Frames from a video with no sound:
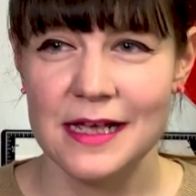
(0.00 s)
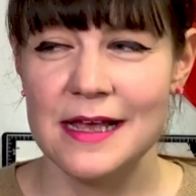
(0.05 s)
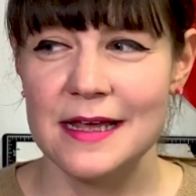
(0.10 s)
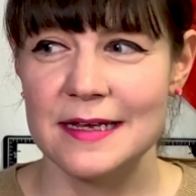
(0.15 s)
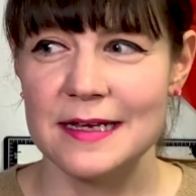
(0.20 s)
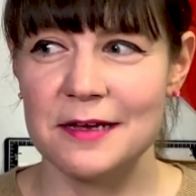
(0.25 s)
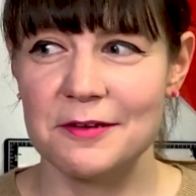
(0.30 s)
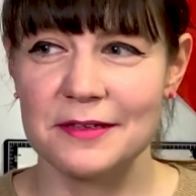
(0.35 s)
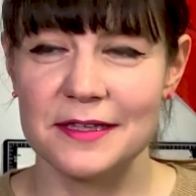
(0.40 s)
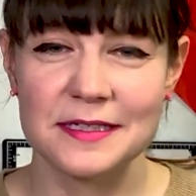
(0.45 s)

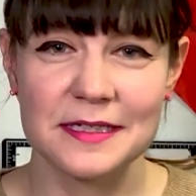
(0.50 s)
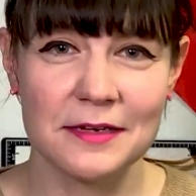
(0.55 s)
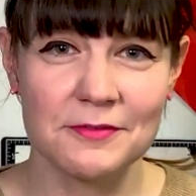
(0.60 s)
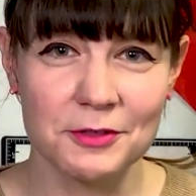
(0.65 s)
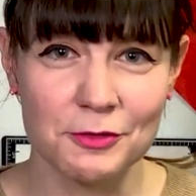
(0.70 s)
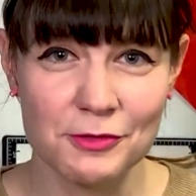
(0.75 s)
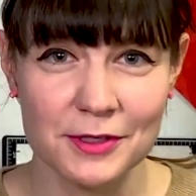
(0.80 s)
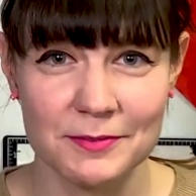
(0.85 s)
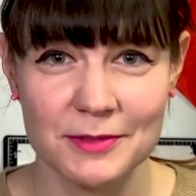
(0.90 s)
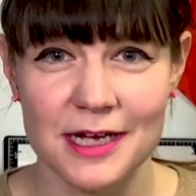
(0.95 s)
Now, the
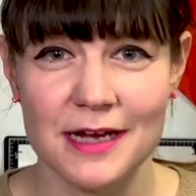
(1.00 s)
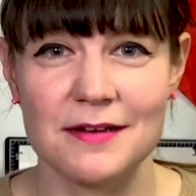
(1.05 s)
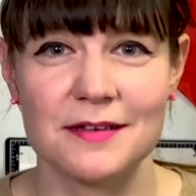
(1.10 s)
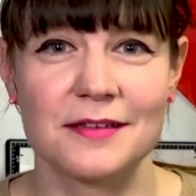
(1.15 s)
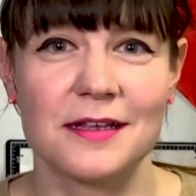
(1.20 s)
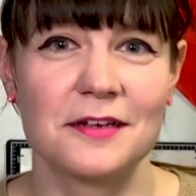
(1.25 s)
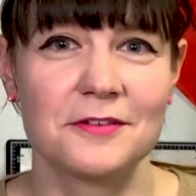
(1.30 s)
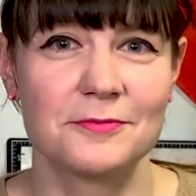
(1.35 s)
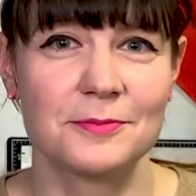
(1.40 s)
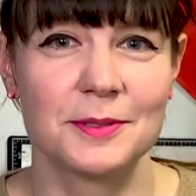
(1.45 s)
devil worm got a
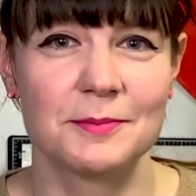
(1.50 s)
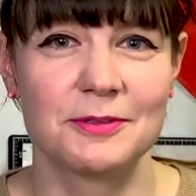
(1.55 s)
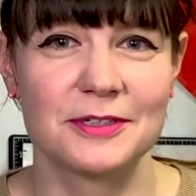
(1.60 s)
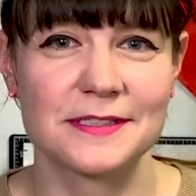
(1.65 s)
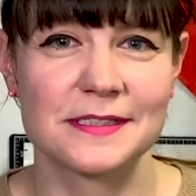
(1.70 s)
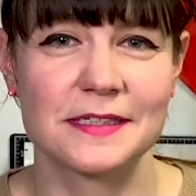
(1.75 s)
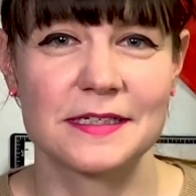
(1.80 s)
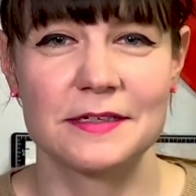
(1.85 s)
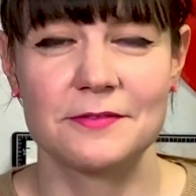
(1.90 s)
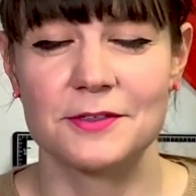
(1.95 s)
lot of
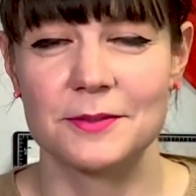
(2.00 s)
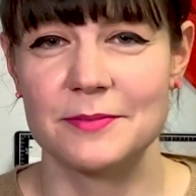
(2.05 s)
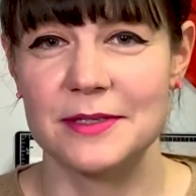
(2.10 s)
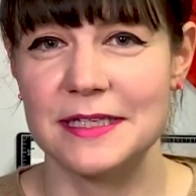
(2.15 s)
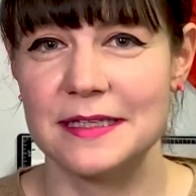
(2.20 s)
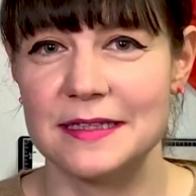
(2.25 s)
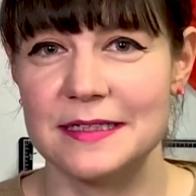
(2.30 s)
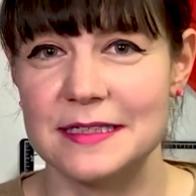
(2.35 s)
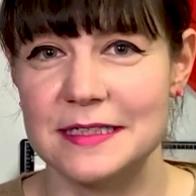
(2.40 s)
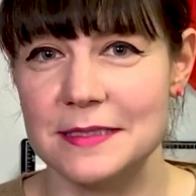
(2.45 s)
publicity for
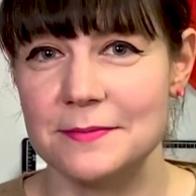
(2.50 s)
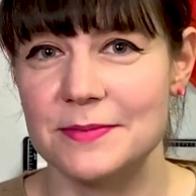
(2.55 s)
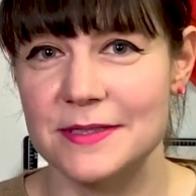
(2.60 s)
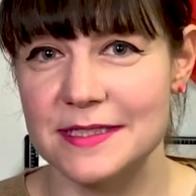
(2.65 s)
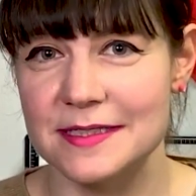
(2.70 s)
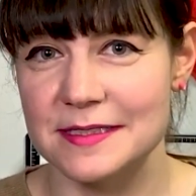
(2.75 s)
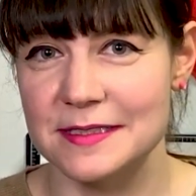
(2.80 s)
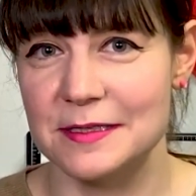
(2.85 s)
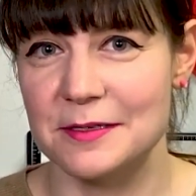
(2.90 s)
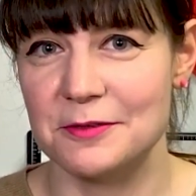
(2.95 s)
being the
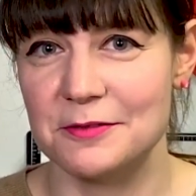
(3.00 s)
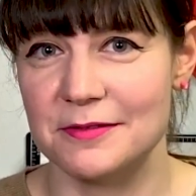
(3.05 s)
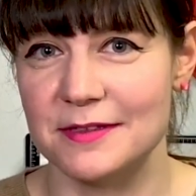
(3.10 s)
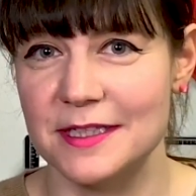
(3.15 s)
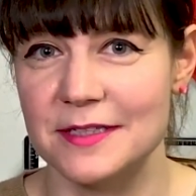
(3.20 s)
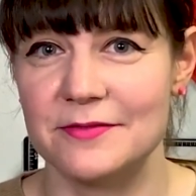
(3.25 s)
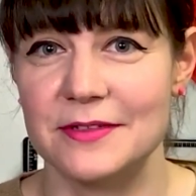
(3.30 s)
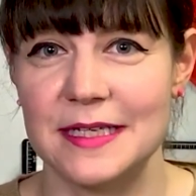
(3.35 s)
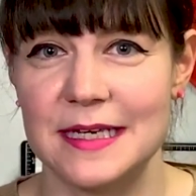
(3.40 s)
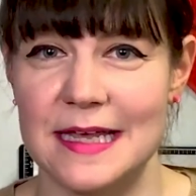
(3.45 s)
deepest known
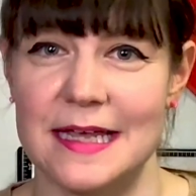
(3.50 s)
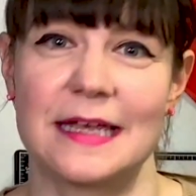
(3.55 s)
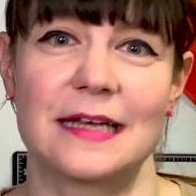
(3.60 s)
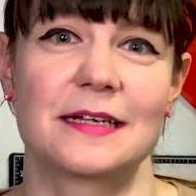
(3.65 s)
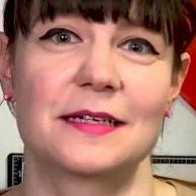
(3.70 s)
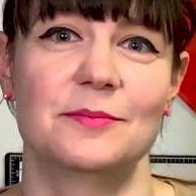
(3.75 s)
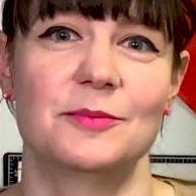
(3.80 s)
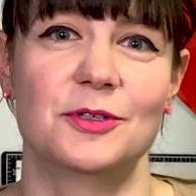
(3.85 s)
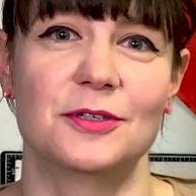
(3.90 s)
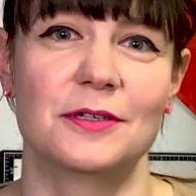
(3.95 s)
living
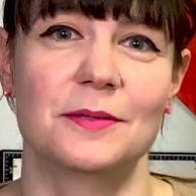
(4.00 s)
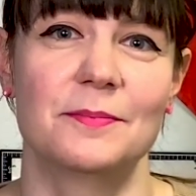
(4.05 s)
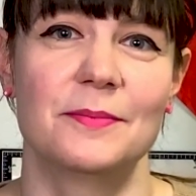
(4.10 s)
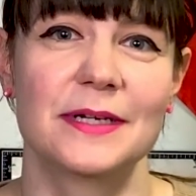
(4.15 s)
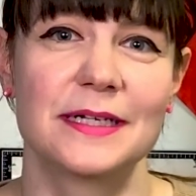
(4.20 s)
animal,